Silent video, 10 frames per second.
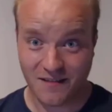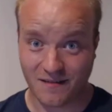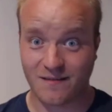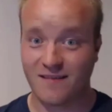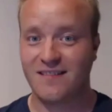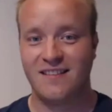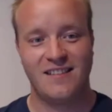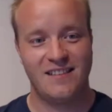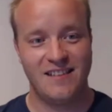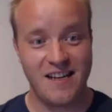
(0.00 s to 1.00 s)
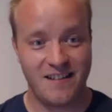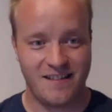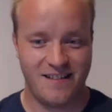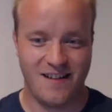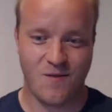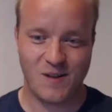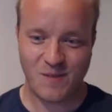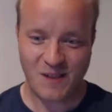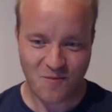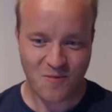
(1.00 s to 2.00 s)
you. Yeah. I was a
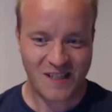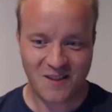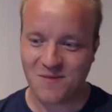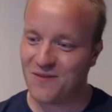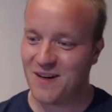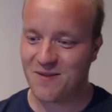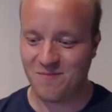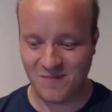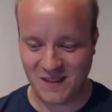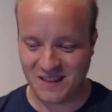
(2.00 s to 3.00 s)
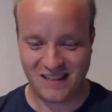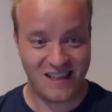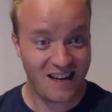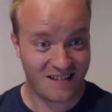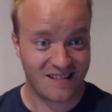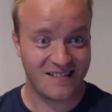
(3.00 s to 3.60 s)
bit surprised, to be fair, but yeah.